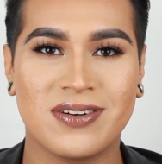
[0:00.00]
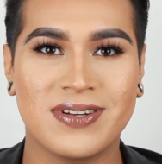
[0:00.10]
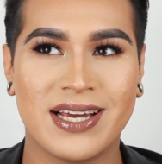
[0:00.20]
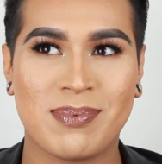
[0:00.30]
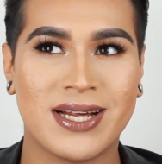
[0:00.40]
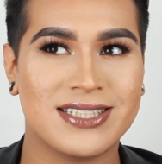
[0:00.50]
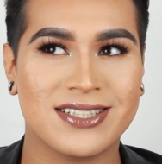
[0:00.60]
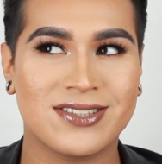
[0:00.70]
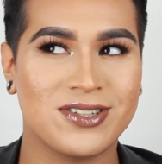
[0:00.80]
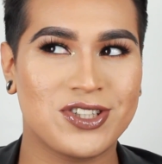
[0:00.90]
of like
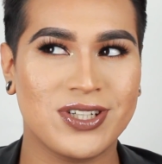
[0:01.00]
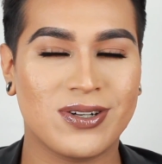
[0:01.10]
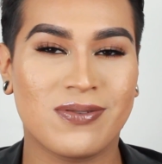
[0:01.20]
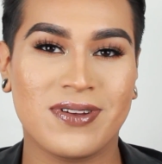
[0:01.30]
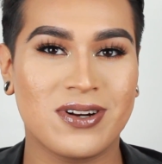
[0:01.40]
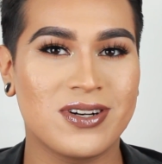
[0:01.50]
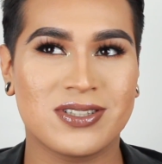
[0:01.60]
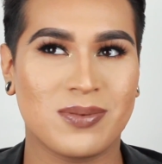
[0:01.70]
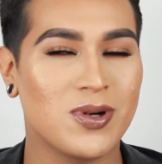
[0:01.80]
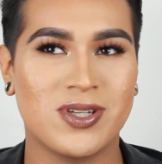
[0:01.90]
plastic surgery or
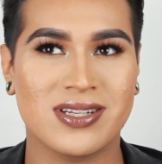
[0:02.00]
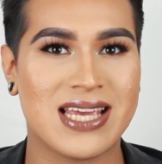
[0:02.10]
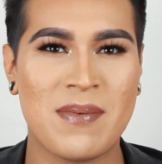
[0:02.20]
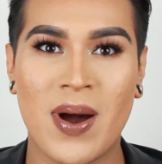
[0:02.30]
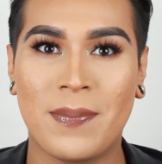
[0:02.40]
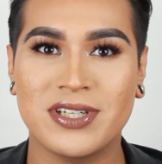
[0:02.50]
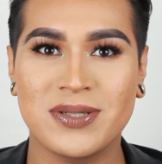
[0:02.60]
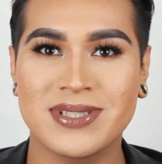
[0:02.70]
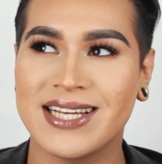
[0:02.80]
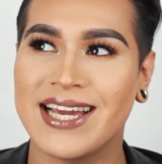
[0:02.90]
fillers or Botox came up, but
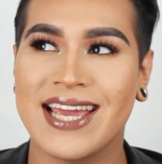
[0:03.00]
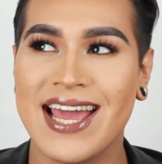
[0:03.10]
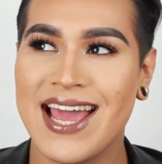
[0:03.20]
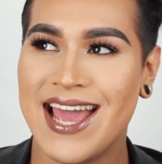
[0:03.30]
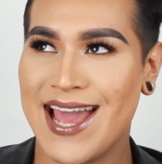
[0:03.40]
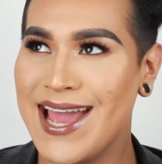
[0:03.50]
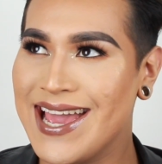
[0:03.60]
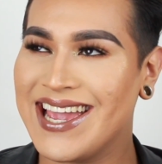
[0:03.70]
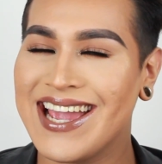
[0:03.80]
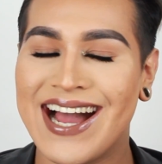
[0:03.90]
she was like,
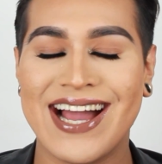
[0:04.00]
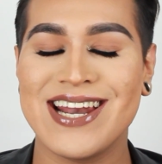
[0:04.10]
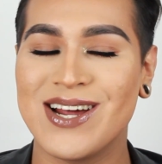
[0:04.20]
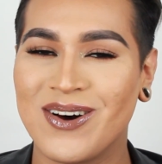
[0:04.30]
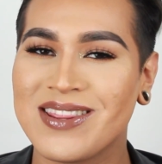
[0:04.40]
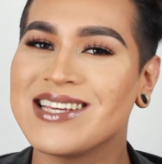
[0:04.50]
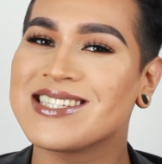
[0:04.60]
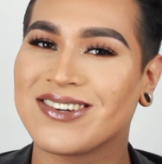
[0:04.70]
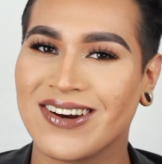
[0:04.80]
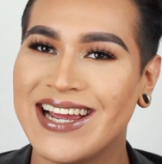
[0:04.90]
hey, I know
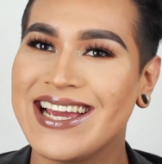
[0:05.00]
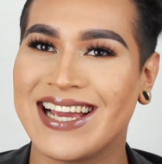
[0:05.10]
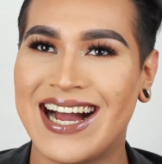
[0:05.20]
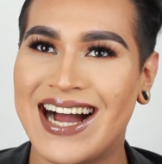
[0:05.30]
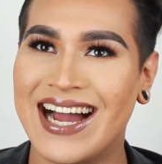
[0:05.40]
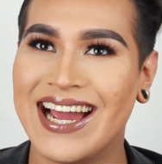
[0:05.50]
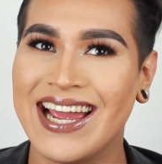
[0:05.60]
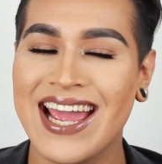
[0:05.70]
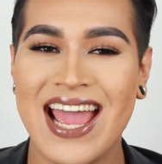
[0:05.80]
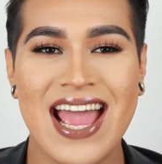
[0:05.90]
this great
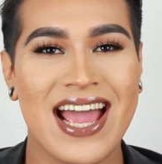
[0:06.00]
guy.